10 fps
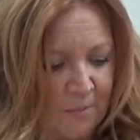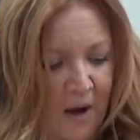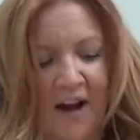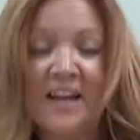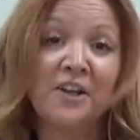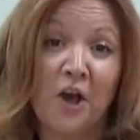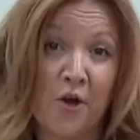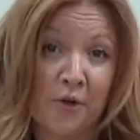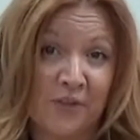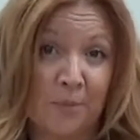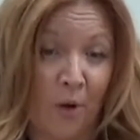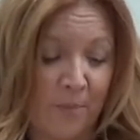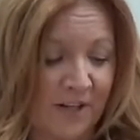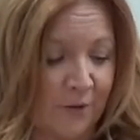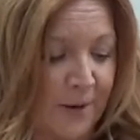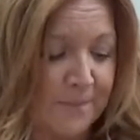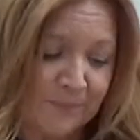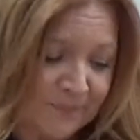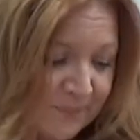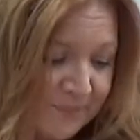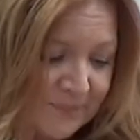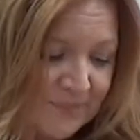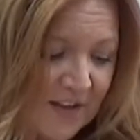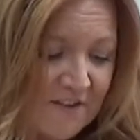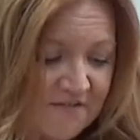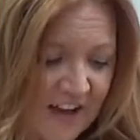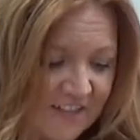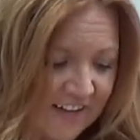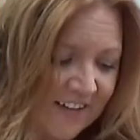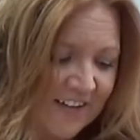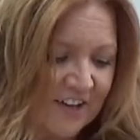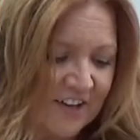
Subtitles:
pine cone's a popular one. Feather,